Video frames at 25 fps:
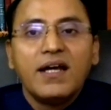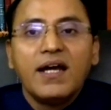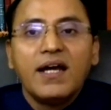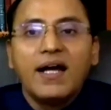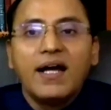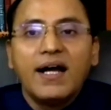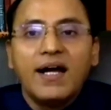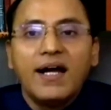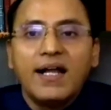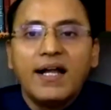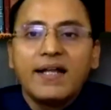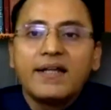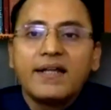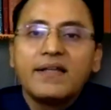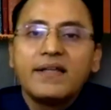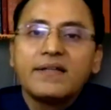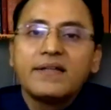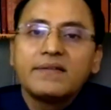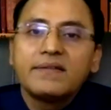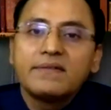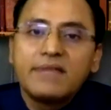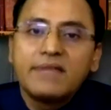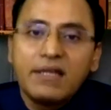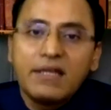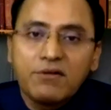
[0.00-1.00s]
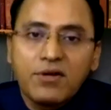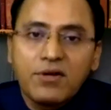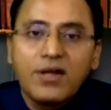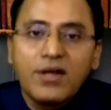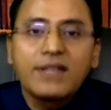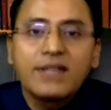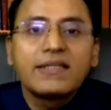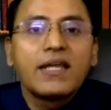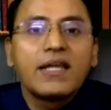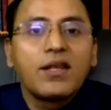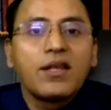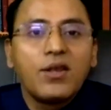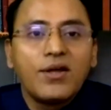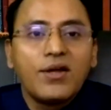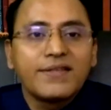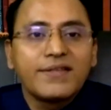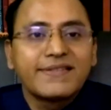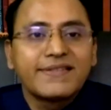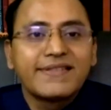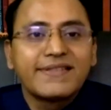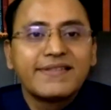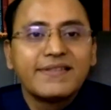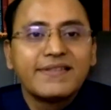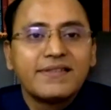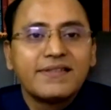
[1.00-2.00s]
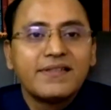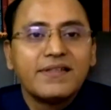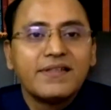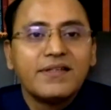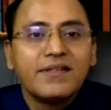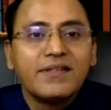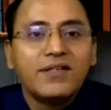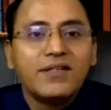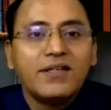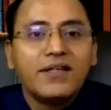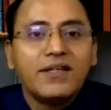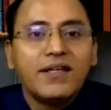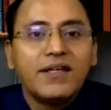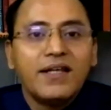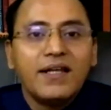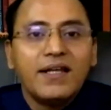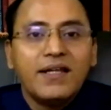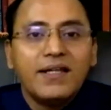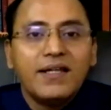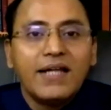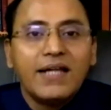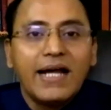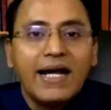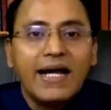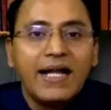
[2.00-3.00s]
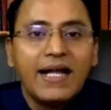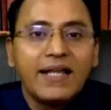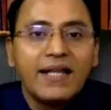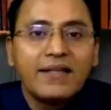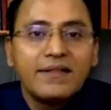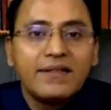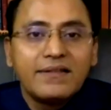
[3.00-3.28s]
and they have got their laws, and